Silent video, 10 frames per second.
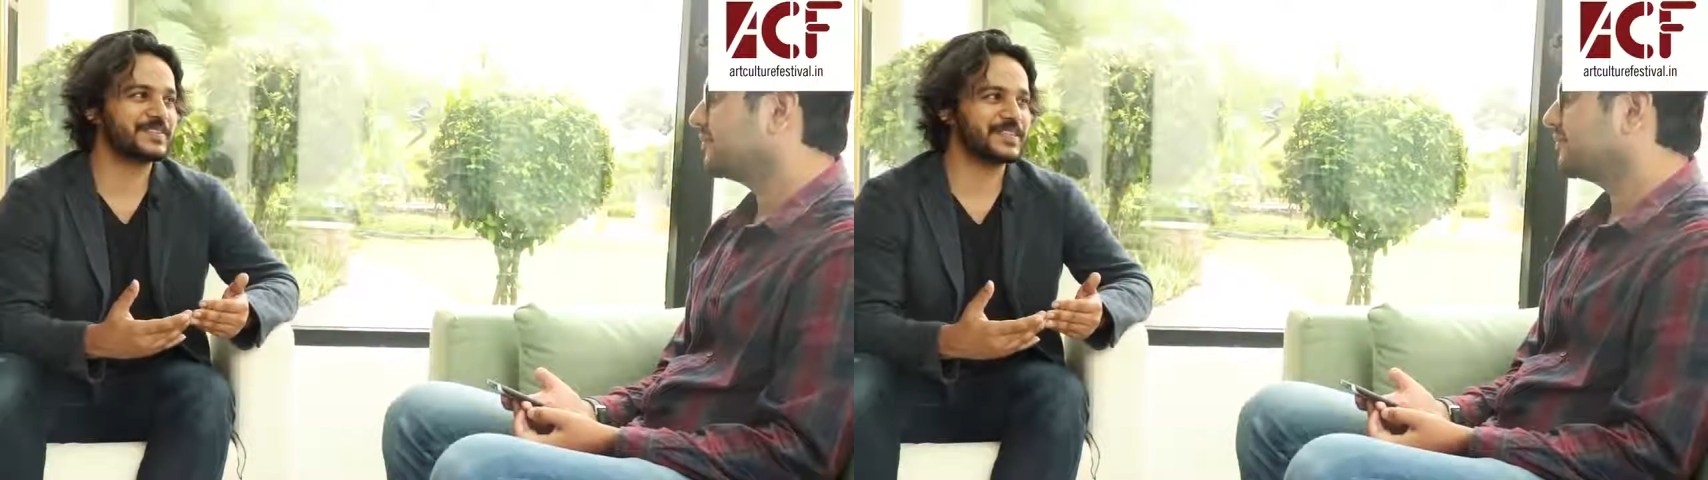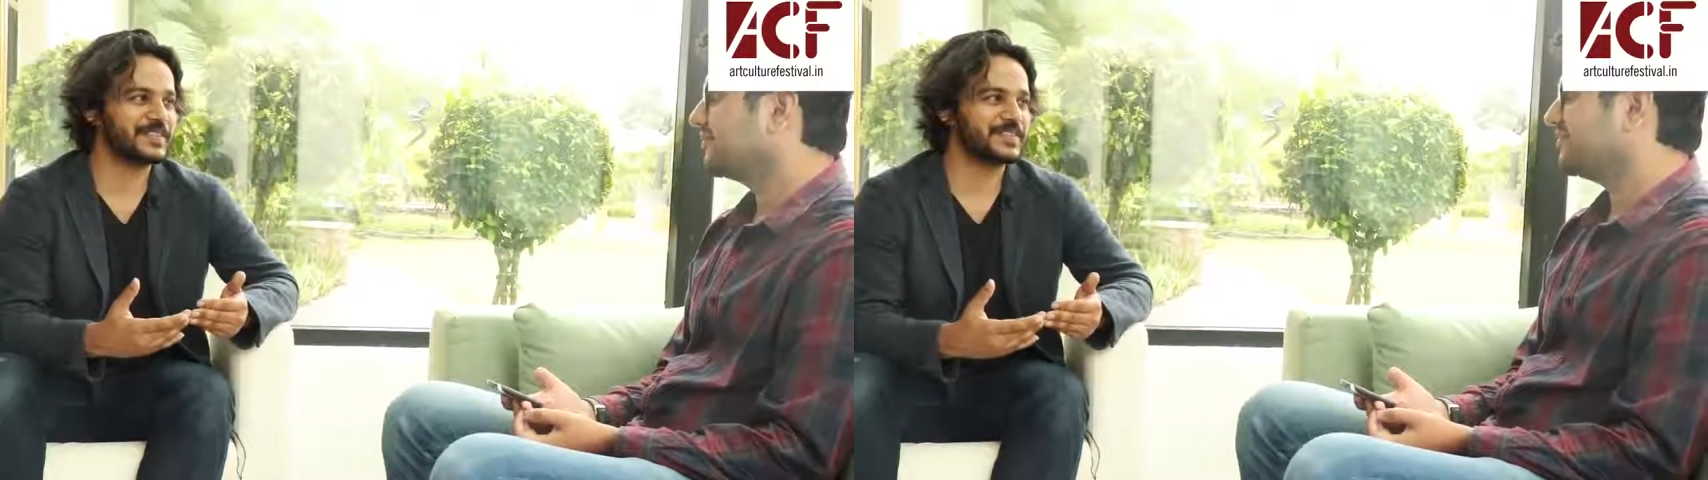
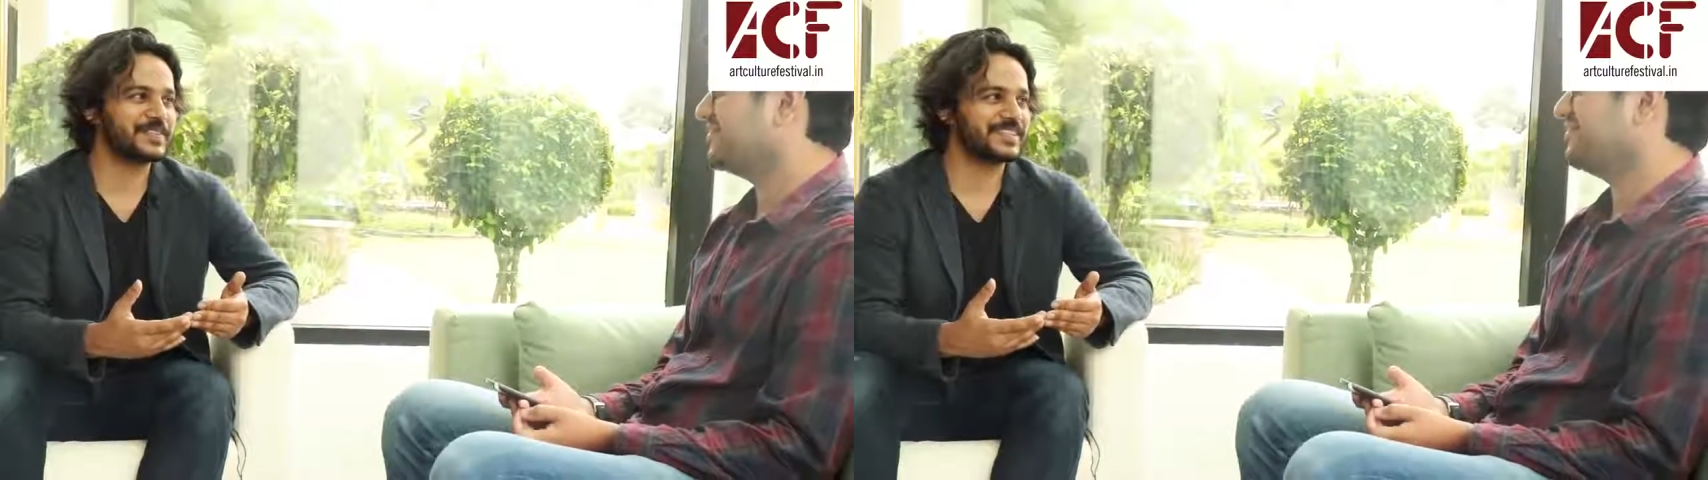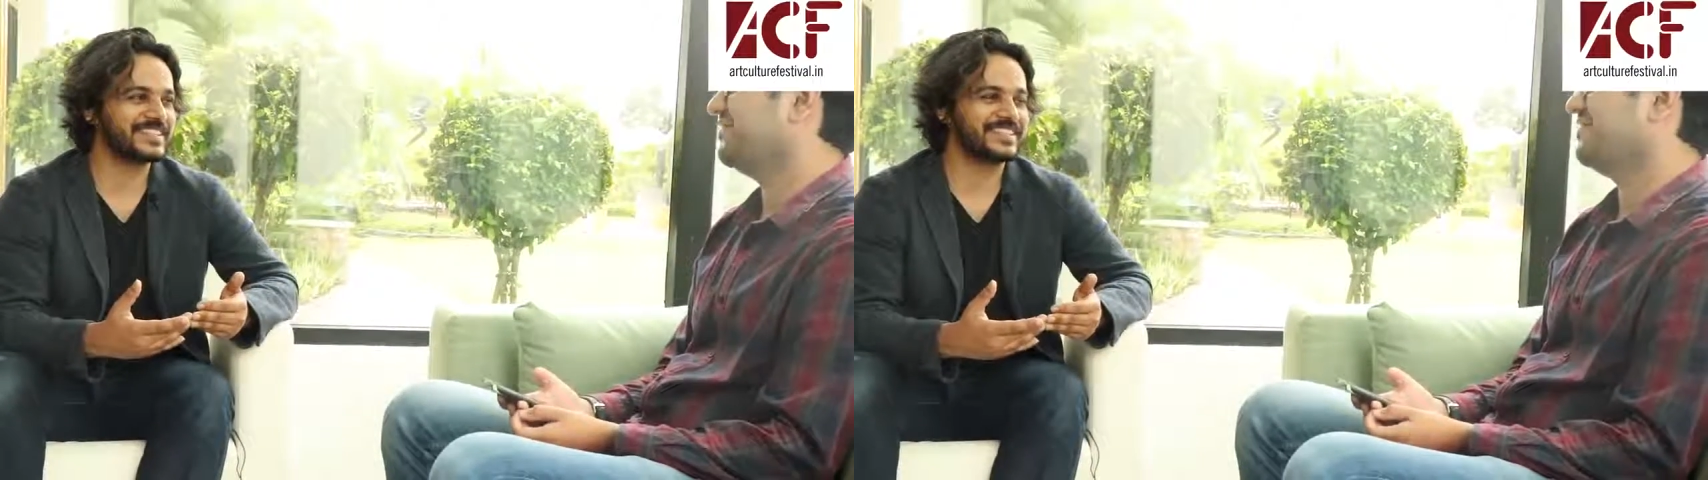of the
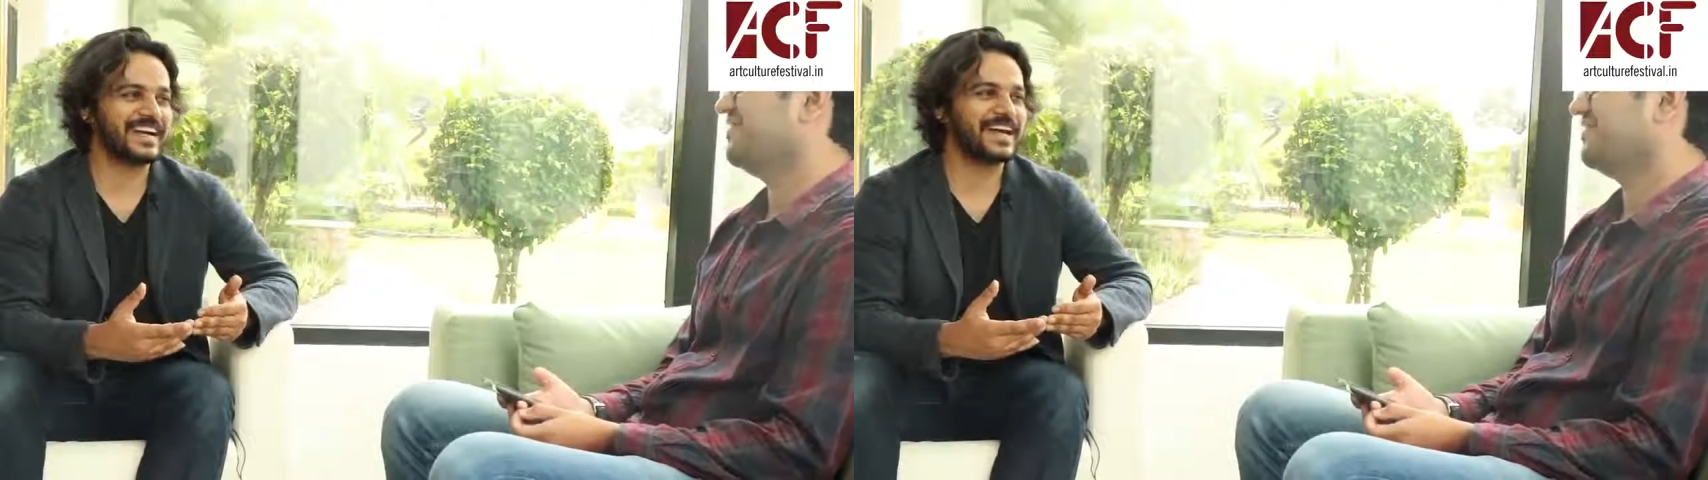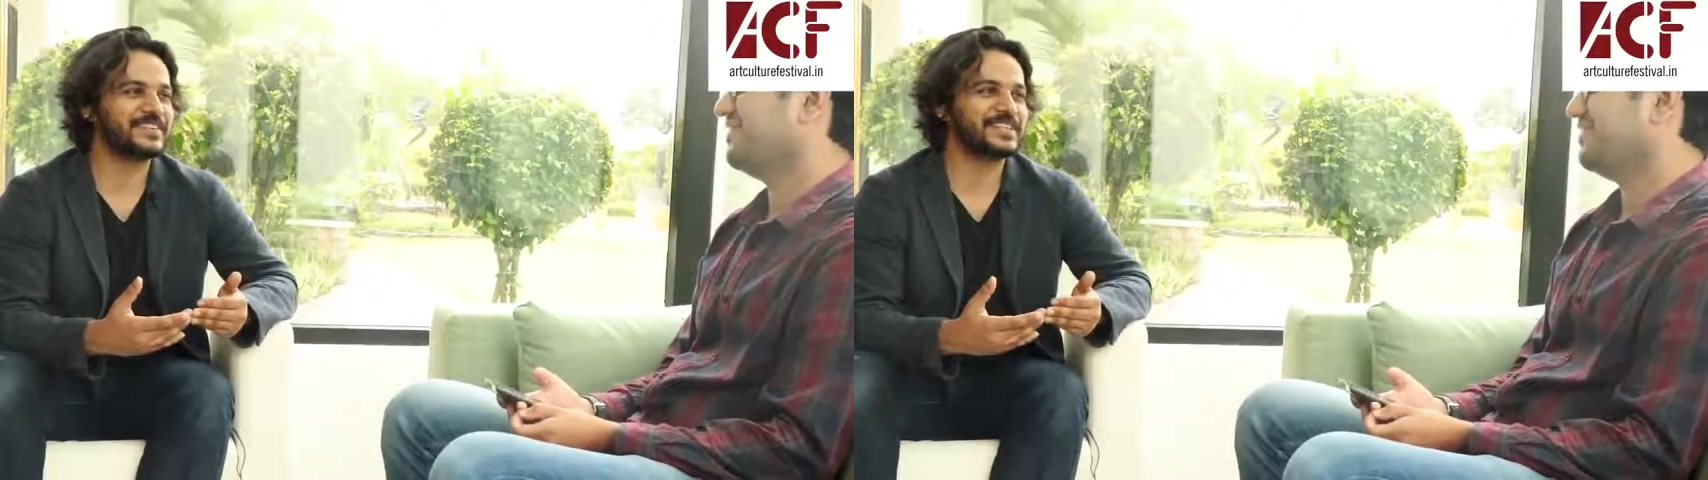universe, I